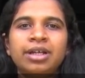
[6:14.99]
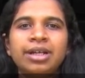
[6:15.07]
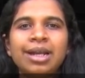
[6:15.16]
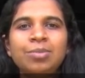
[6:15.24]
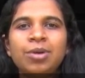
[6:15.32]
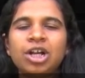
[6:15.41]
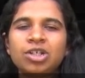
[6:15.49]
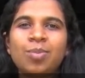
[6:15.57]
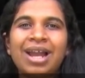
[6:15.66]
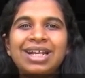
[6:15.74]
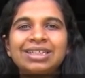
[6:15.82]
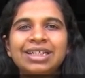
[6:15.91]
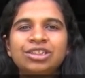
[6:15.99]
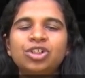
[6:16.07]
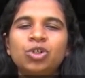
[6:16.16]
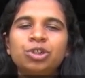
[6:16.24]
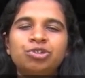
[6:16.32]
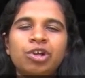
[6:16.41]
Right? Because minus x
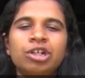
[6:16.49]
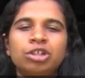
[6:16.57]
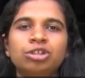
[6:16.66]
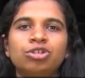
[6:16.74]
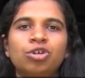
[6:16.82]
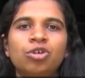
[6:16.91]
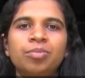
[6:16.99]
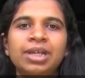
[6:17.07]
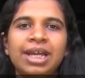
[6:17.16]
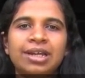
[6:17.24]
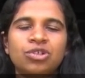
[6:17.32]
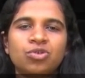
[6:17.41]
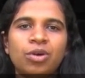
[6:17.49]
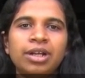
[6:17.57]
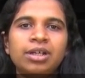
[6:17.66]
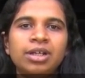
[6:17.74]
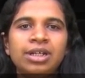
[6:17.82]
the whole squared is also going to be x squared.